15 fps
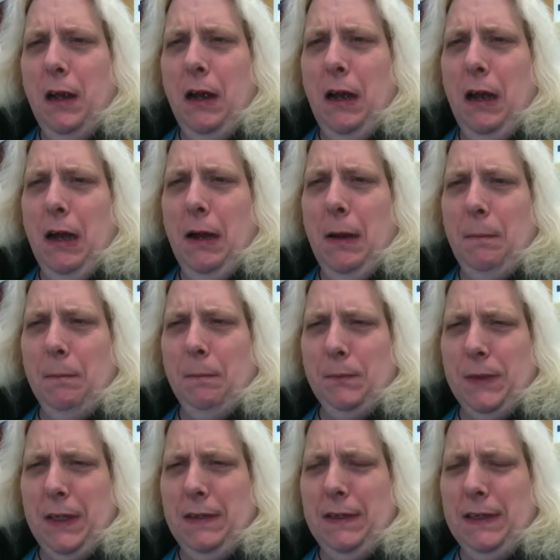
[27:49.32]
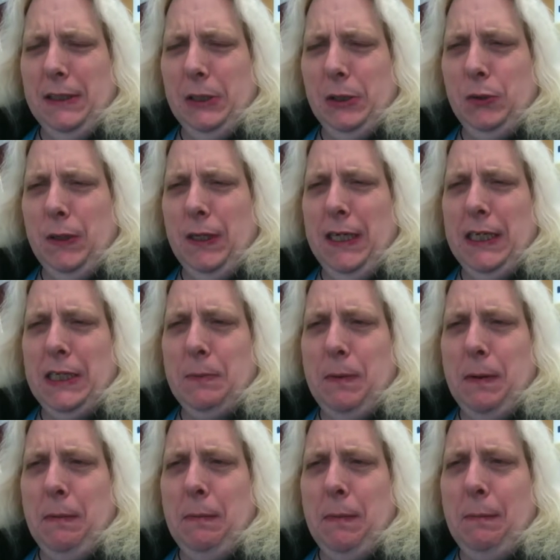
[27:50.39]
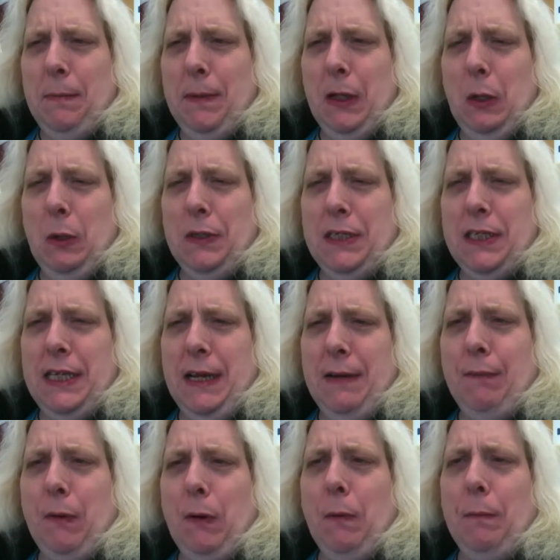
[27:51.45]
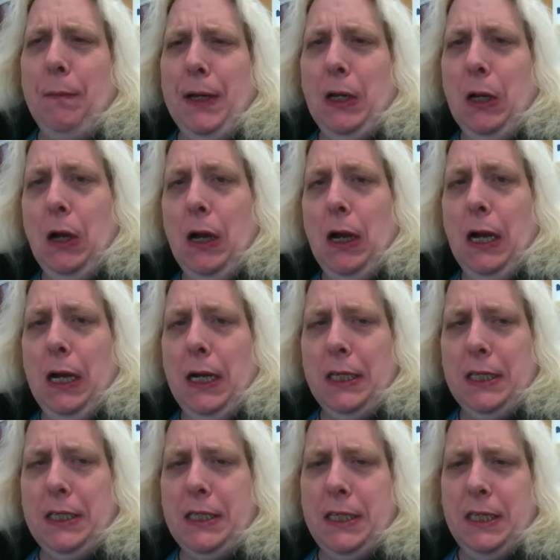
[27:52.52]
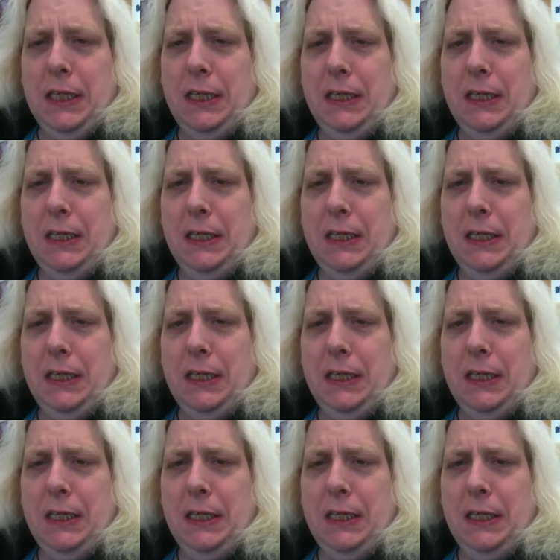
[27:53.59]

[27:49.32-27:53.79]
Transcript: I think the trains probably might be a little safer because,